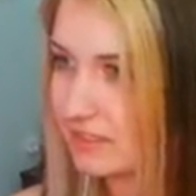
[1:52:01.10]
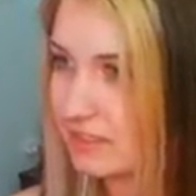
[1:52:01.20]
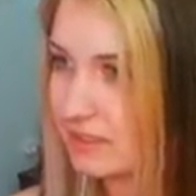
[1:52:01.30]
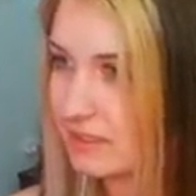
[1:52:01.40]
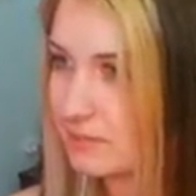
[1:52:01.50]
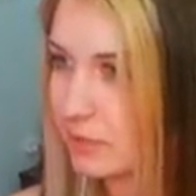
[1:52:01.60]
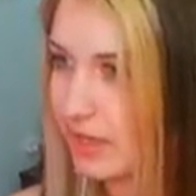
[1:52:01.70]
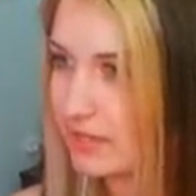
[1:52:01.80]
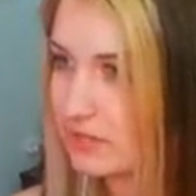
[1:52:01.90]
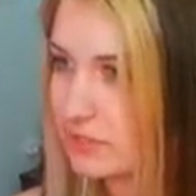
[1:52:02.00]
Um,
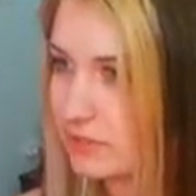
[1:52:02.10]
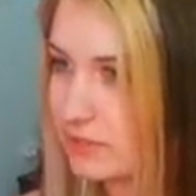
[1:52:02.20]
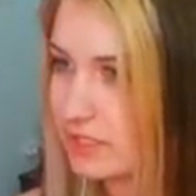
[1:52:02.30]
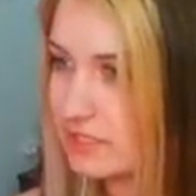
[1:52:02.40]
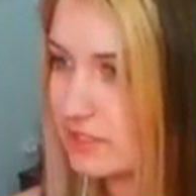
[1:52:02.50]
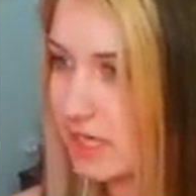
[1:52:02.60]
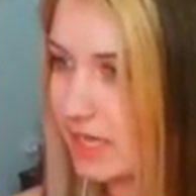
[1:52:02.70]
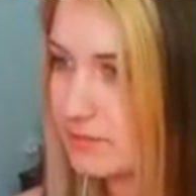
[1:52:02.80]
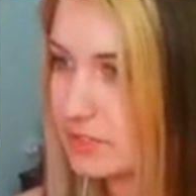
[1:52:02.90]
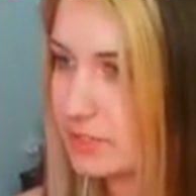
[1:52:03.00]
okay, so there is a
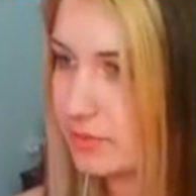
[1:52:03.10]
time stone